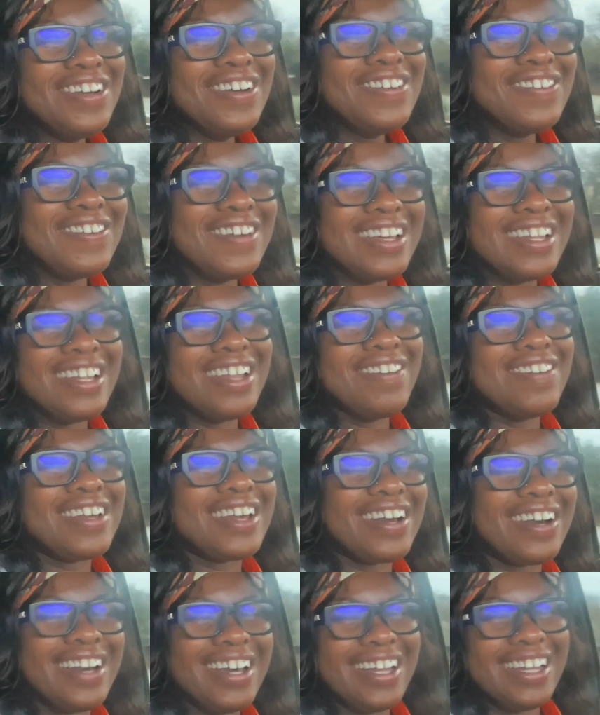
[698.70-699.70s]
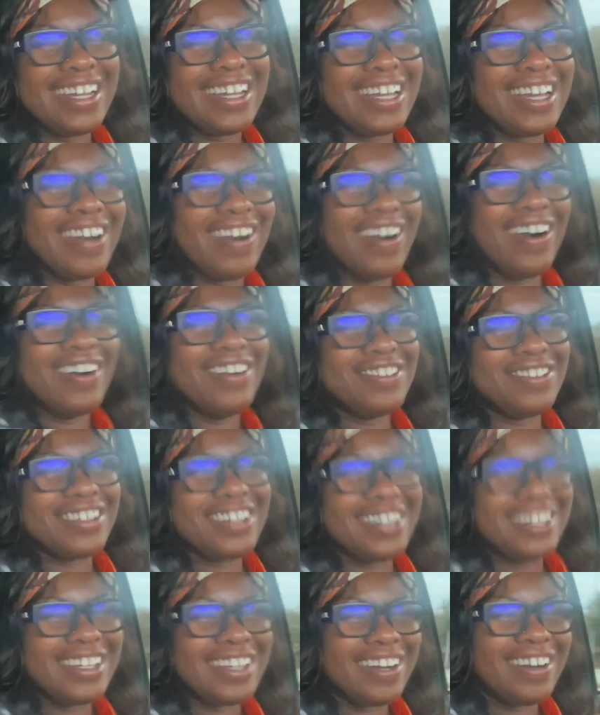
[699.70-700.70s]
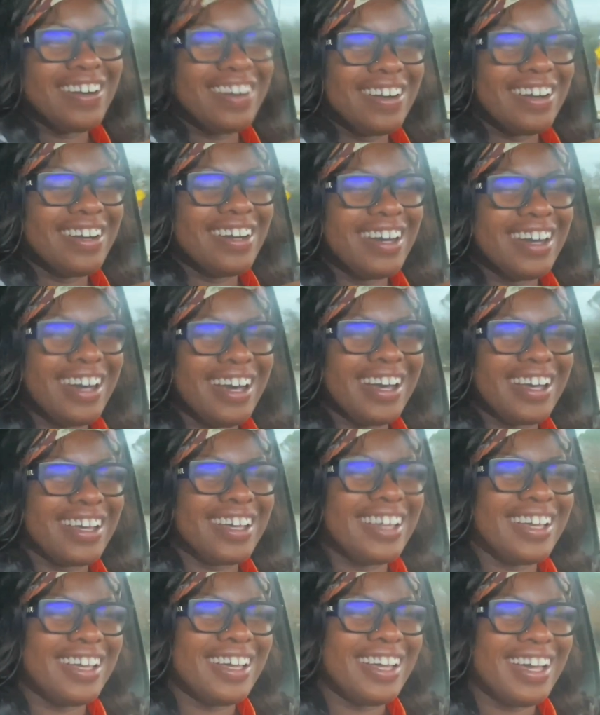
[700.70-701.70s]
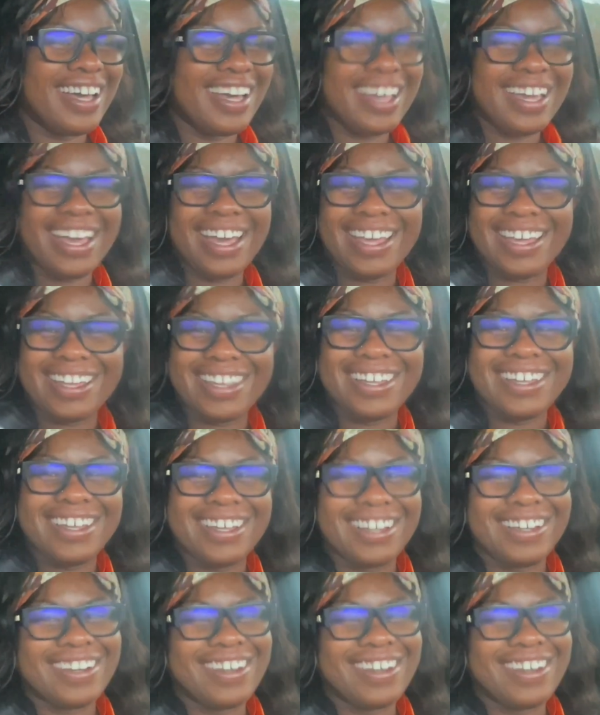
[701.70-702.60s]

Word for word: but let me go ahead and get off here, y'all. I, I gotta get